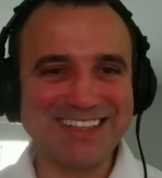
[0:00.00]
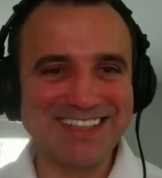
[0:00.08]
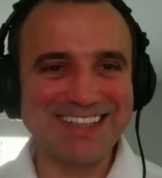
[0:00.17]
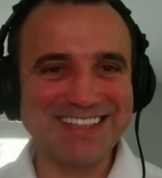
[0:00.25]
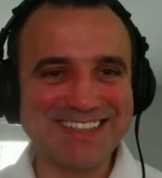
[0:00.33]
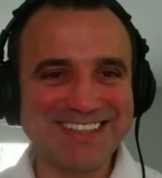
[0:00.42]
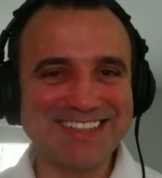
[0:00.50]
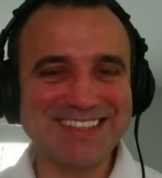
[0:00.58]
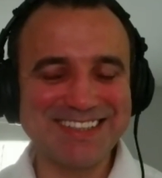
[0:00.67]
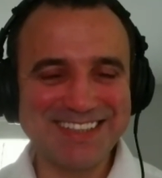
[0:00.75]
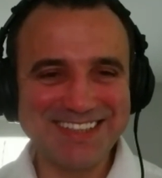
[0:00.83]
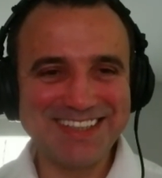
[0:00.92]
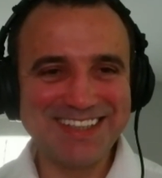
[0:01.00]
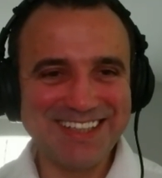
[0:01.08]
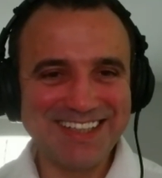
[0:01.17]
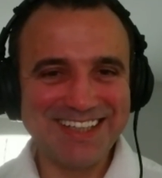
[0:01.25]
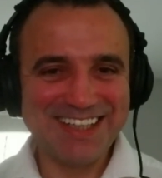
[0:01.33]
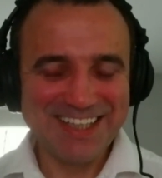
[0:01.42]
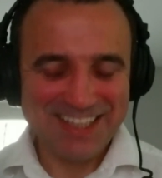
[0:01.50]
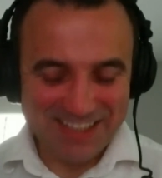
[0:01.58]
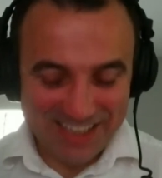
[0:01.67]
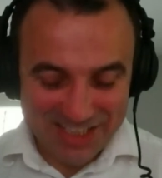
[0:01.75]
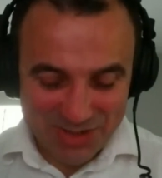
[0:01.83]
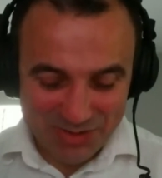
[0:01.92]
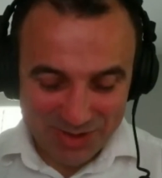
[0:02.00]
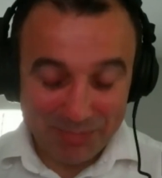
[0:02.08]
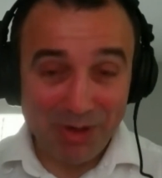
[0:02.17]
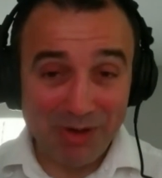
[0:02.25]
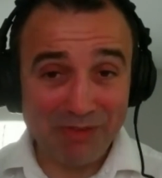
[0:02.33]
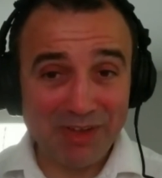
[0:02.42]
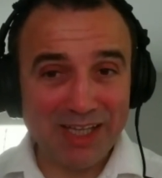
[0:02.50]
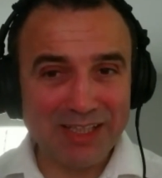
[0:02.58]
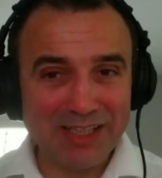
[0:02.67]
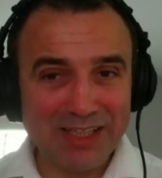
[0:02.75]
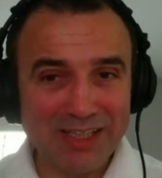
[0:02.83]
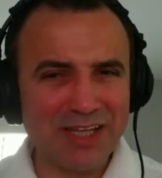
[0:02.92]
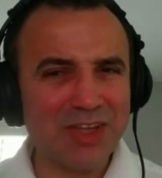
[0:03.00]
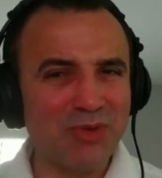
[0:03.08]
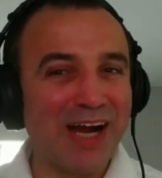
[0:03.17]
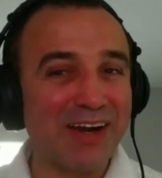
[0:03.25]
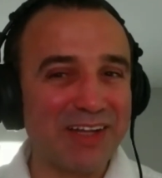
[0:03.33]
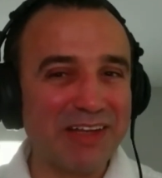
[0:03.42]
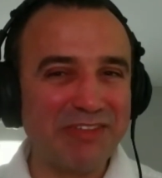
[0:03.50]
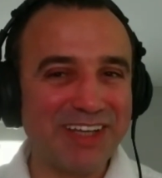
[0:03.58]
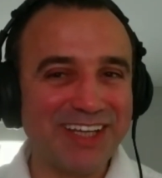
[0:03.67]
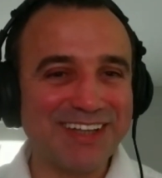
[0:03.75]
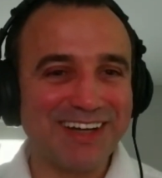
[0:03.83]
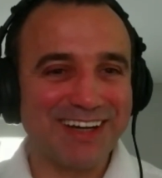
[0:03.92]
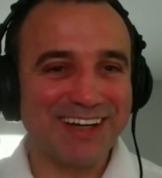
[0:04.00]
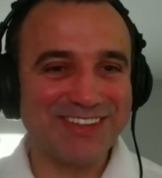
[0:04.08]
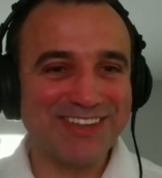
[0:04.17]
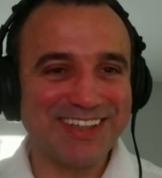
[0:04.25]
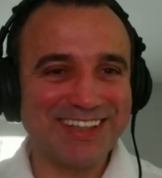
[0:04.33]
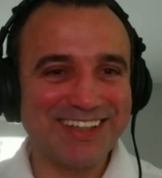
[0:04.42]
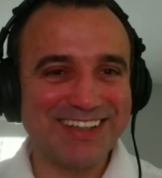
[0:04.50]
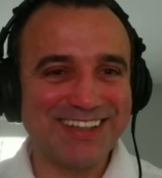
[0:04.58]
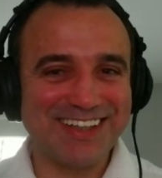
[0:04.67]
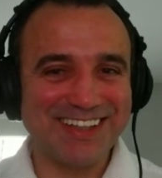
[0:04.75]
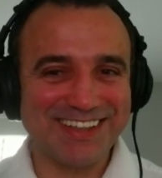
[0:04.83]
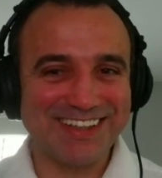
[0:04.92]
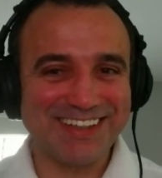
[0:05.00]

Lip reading: that's really powerful. And you are living it, aren't you, Nathan?